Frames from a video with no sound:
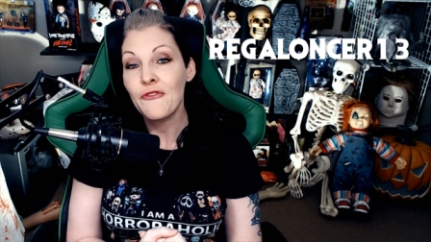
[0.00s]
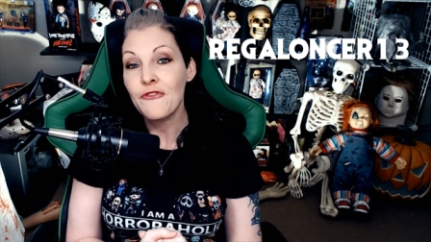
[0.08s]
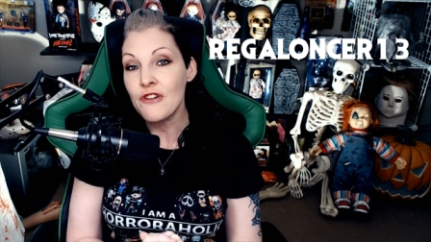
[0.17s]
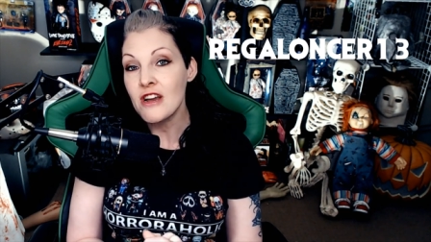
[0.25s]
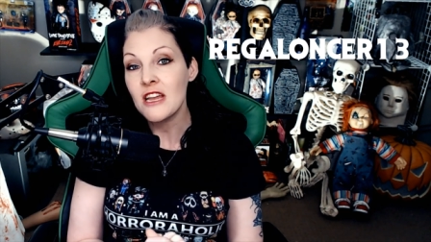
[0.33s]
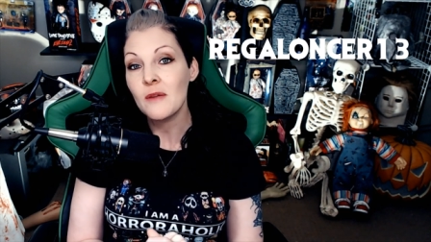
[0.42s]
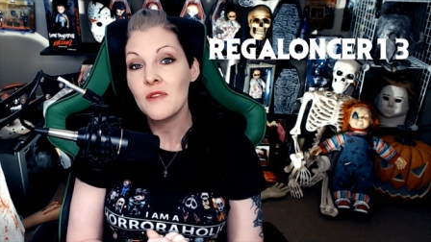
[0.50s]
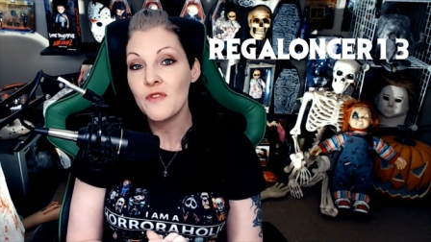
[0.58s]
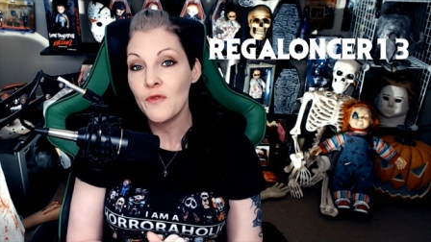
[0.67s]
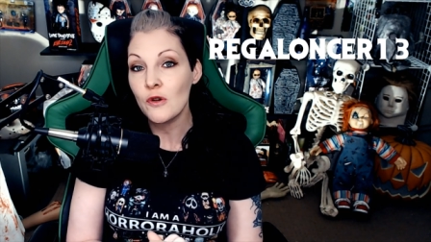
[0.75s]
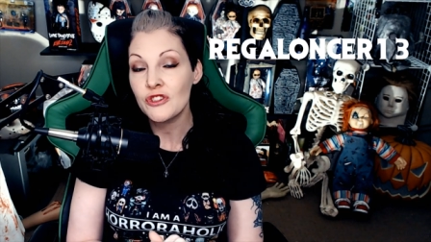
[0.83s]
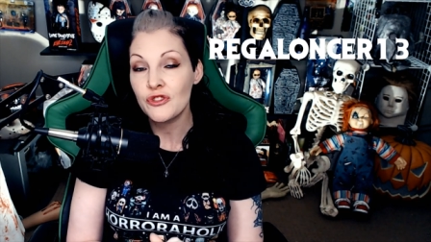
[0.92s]
frames
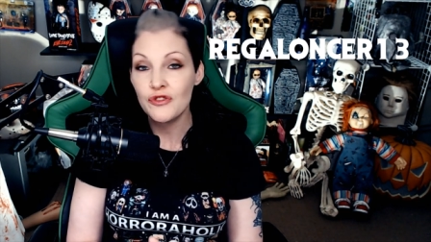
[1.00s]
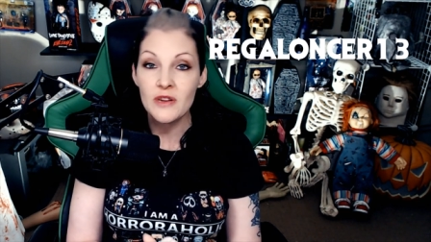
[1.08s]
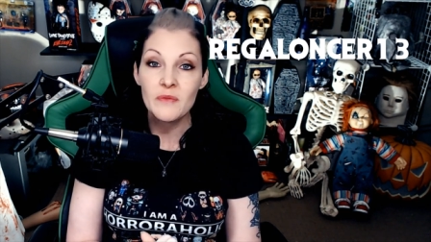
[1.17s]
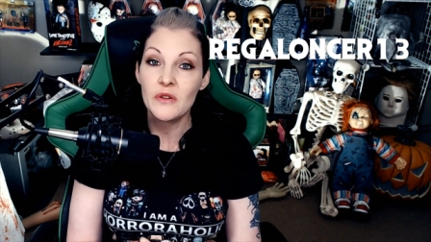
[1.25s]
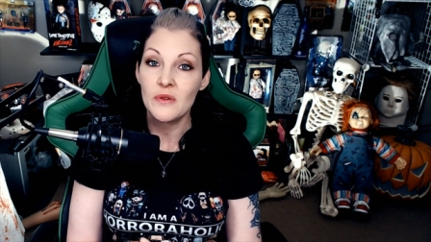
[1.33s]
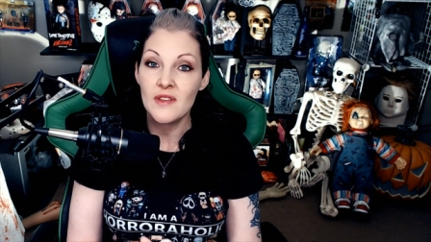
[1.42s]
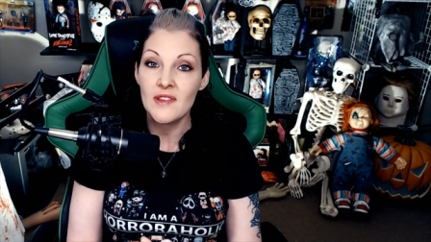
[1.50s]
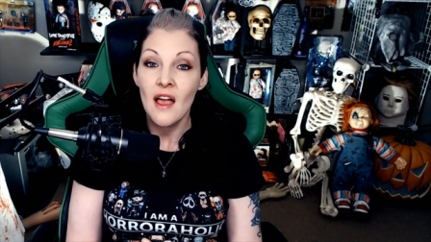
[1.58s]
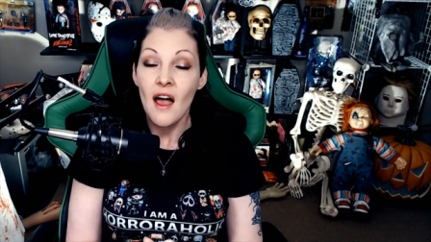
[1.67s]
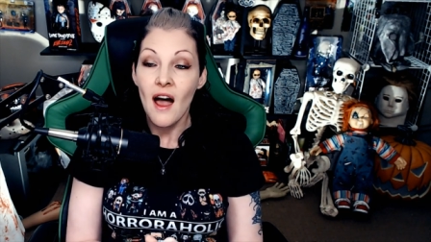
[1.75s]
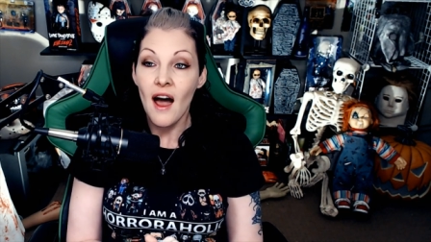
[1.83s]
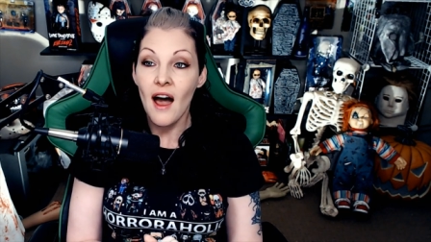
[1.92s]
for stream
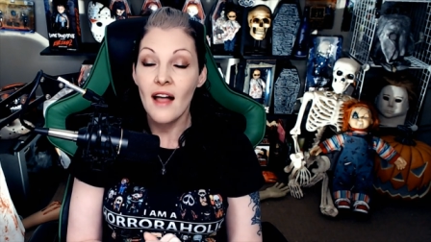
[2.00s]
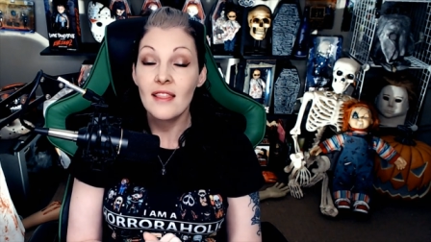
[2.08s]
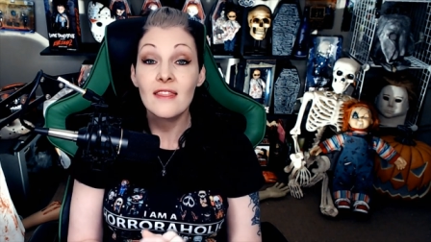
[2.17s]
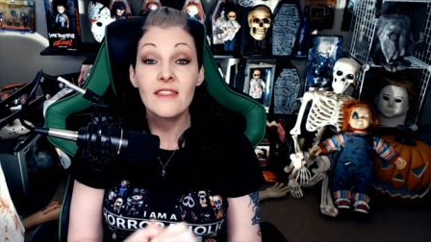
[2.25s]
Uh,